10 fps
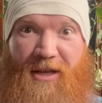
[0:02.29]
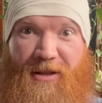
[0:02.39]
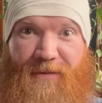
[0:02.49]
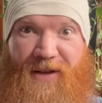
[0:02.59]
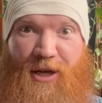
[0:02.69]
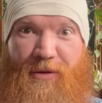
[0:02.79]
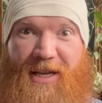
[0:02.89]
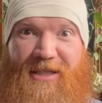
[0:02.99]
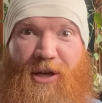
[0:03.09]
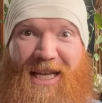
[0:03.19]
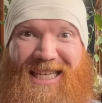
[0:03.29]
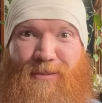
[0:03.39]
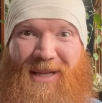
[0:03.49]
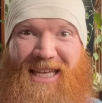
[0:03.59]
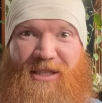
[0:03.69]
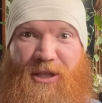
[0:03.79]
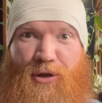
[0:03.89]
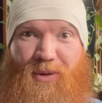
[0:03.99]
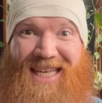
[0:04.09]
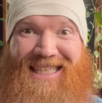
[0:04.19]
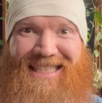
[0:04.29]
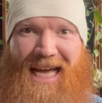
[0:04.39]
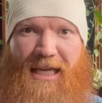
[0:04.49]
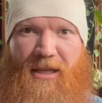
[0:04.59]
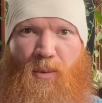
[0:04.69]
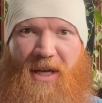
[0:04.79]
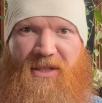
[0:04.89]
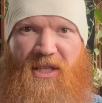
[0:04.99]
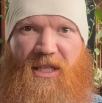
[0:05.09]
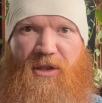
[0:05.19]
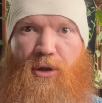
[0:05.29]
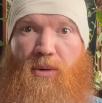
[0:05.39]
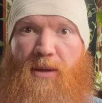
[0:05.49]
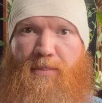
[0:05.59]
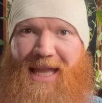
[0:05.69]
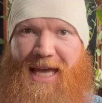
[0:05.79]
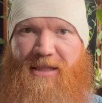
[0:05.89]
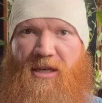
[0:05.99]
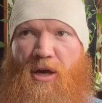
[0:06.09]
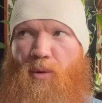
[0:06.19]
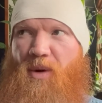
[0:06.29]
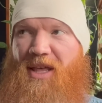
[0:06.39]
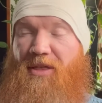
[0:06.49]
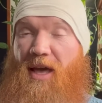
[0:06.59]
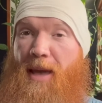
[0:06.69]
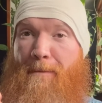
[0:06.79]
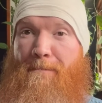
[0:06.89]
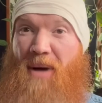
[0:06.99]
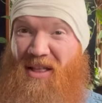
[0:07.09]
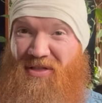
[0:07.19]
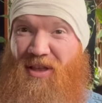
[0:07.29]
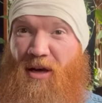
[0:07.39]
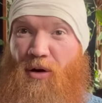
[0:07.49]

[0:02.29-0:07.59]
The video that is gonna explain to you exactly what seeds you can plant with a month